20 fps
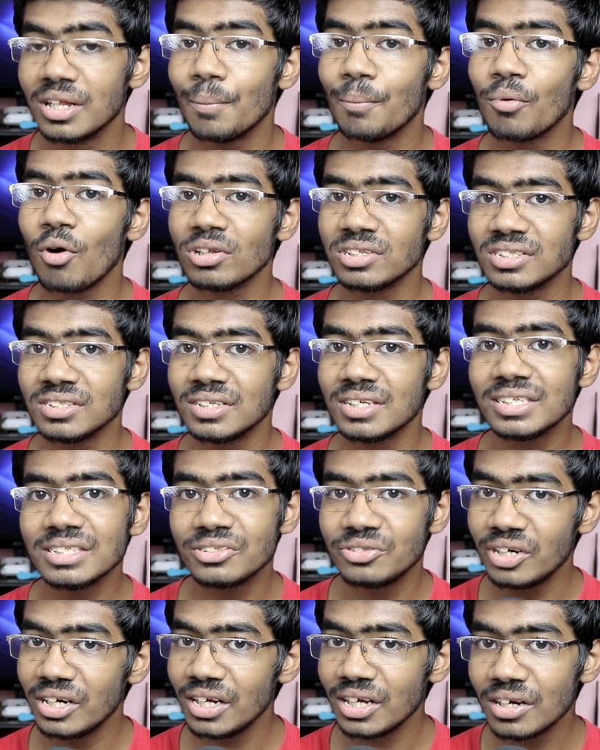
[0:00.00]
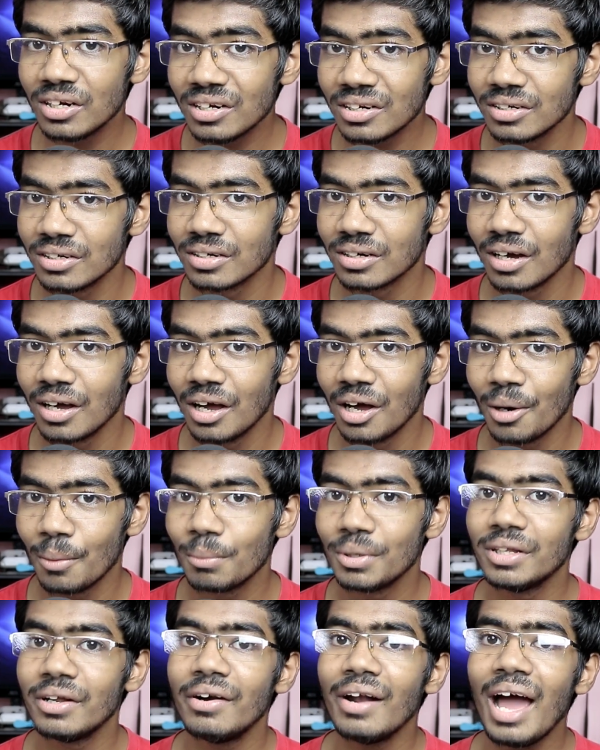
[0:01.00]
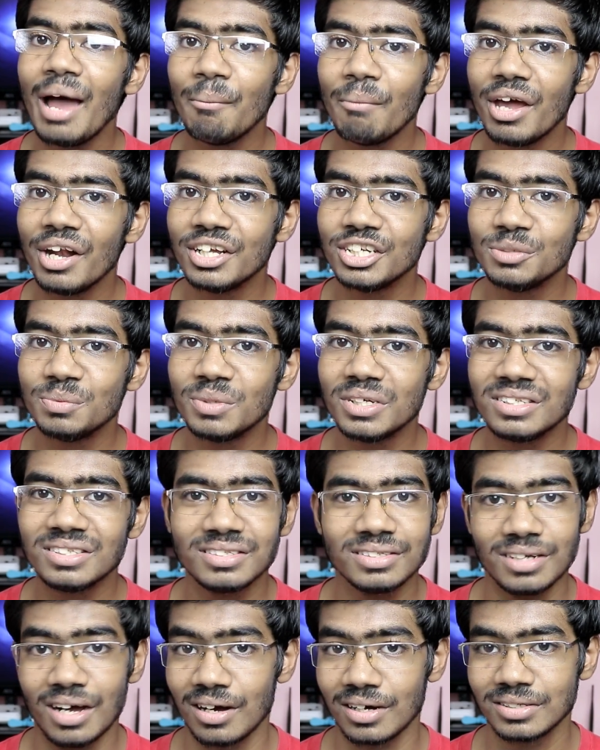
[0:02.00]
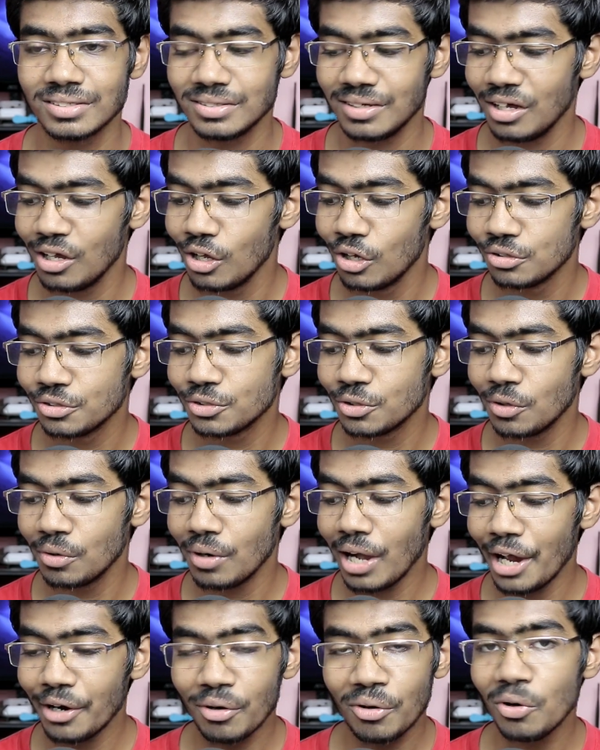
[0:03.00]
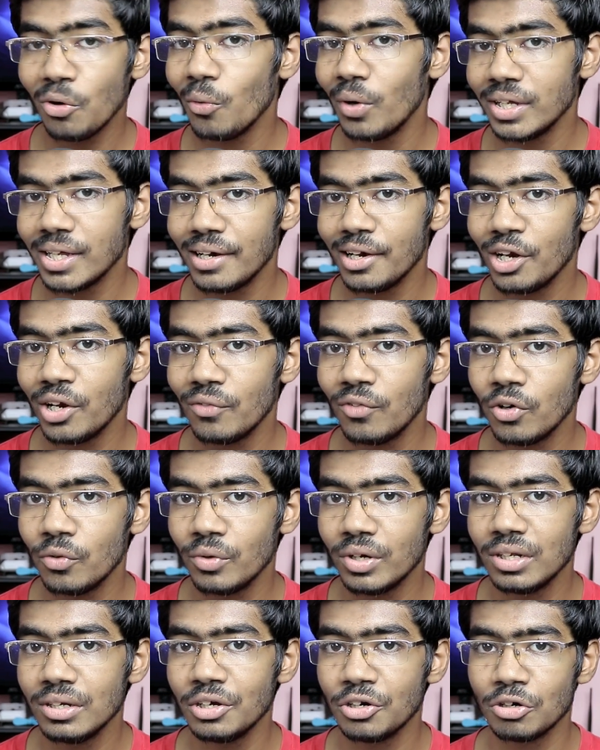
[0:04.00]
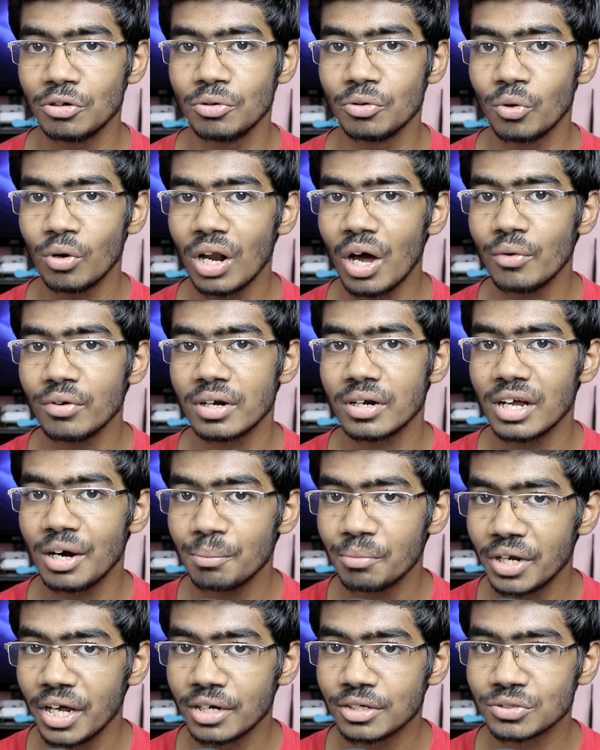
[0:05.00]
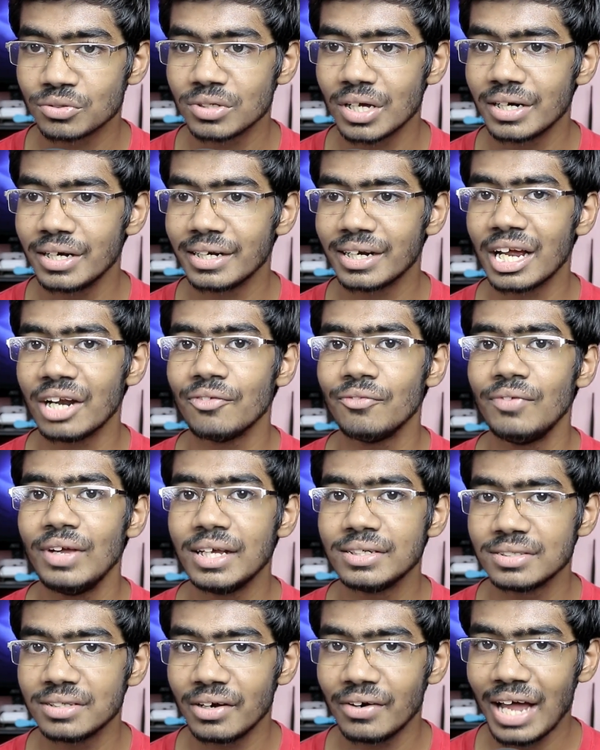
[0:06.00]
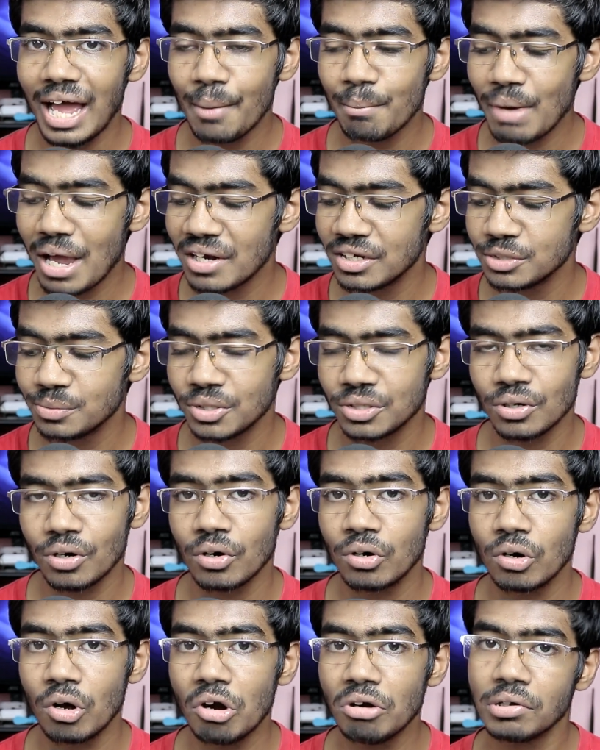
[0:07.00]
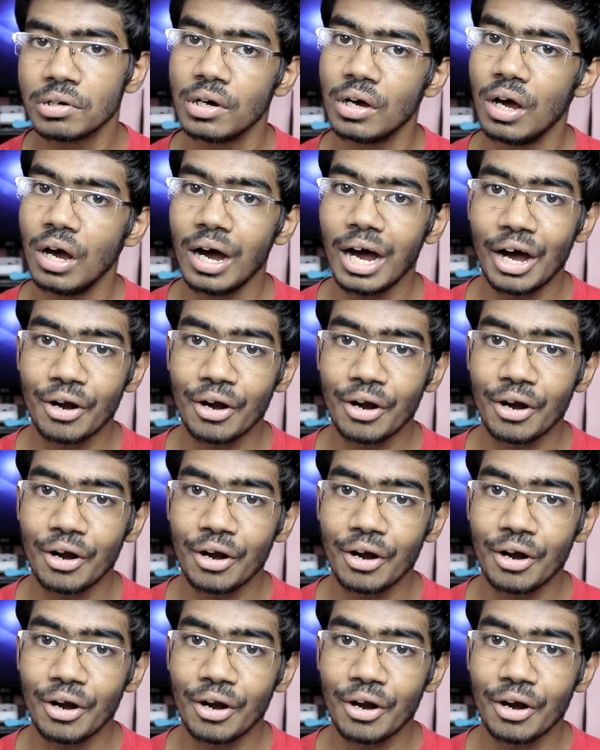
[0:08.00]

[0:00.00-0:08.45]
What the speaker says: The processor is really good, but the RAM management sucks. So I don't know whether Lenovo will roll out an update so that it can fix the RAM management or not.